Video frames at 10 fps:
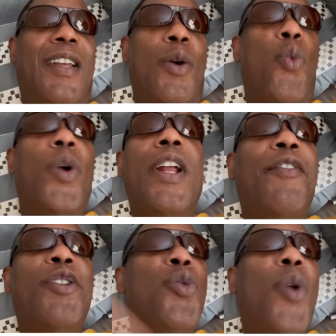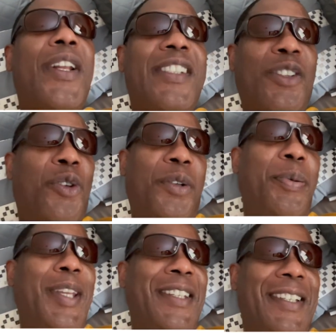whatever you want is going to
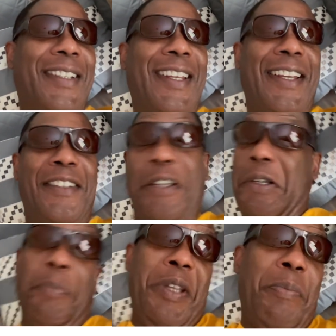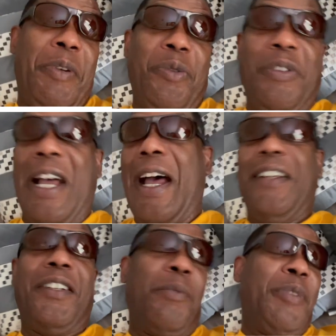be in there. It could be a blue dot,
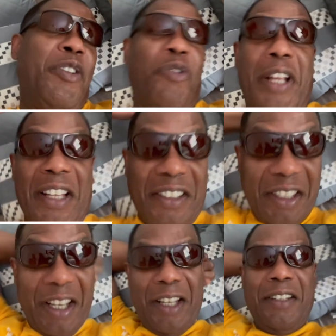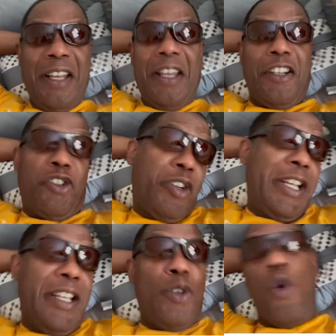it could be a red sun,
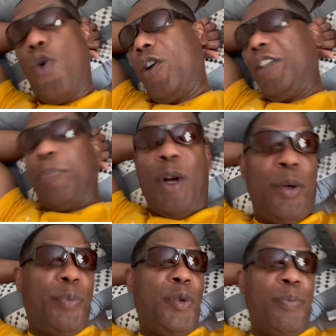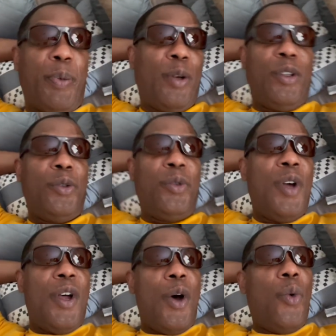green, orange, purple, blue,
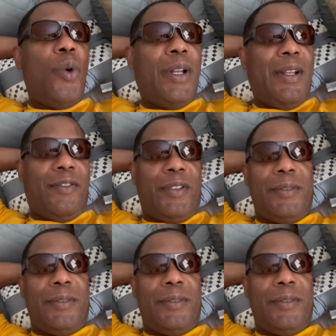whatever.